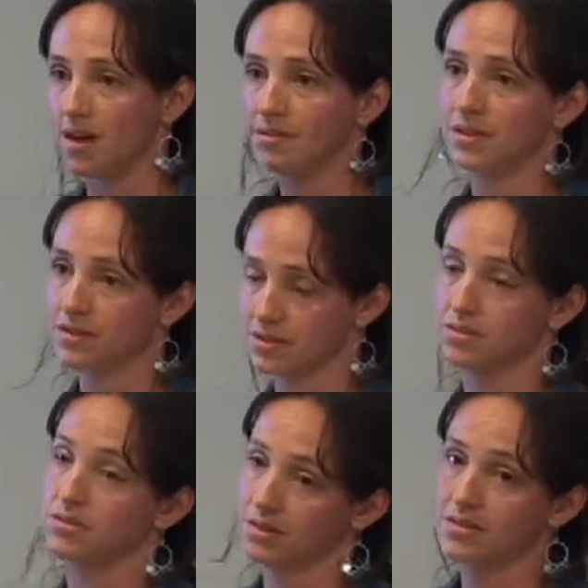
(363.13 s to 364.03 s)
obvious to
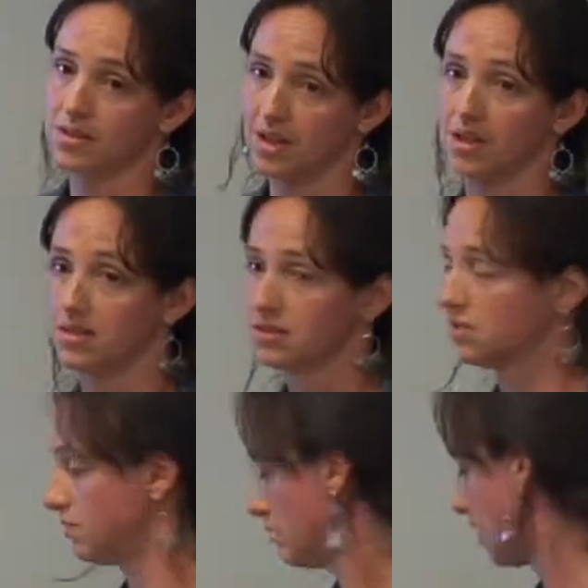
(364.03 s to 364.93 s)
students that they need to
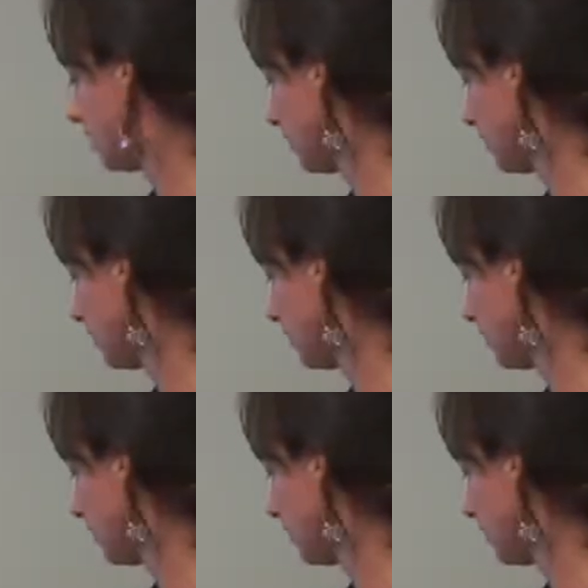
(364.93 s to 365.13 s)
do that.